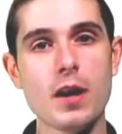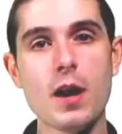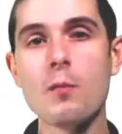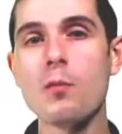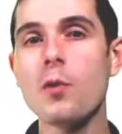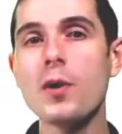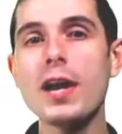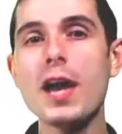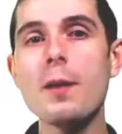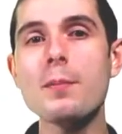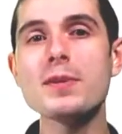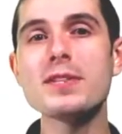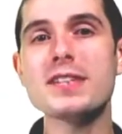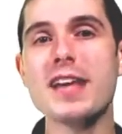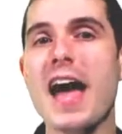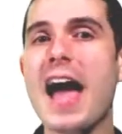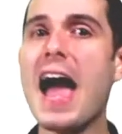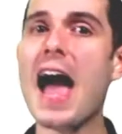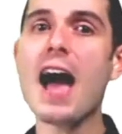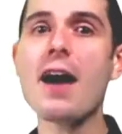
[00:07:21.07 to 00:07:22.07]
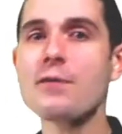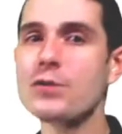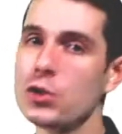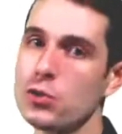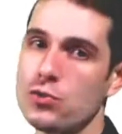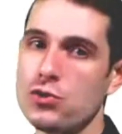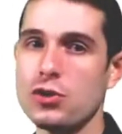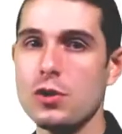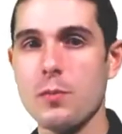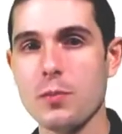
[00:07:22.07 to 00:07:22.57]
But what happens after
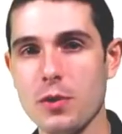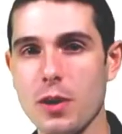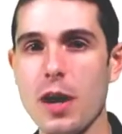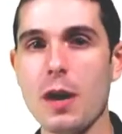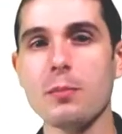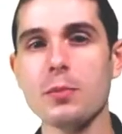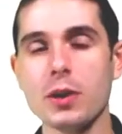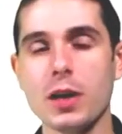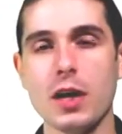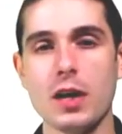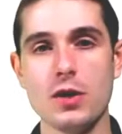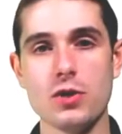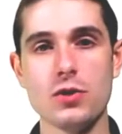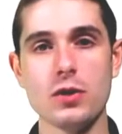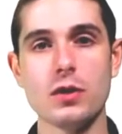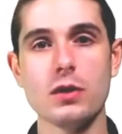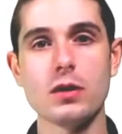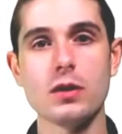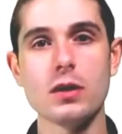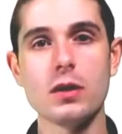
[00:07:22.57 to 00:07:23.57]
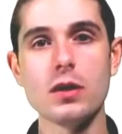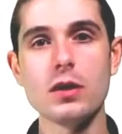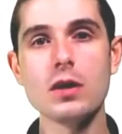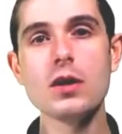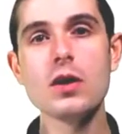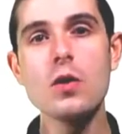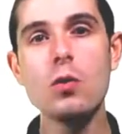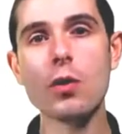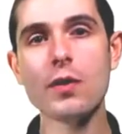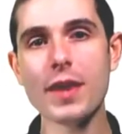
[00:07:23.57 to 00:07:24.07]
you ship your application?
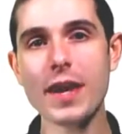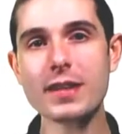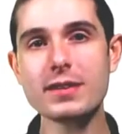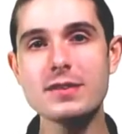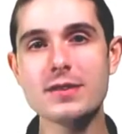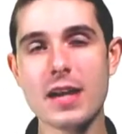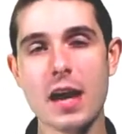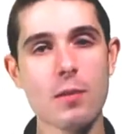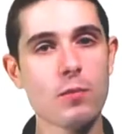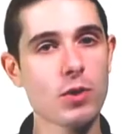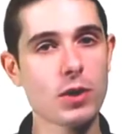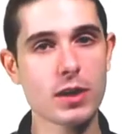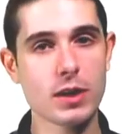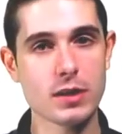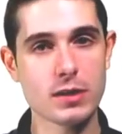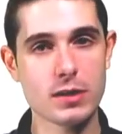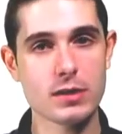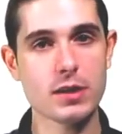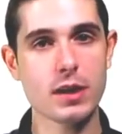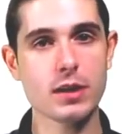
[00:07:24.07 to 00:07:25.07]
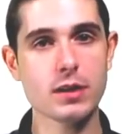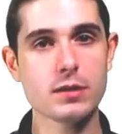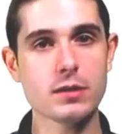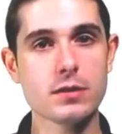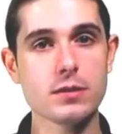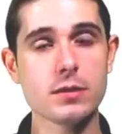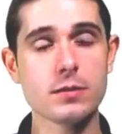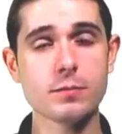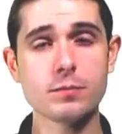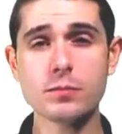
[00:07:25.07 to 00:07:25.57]
Well, that's Xamarin
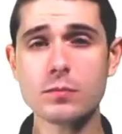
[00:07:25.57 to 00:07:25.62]
Insights.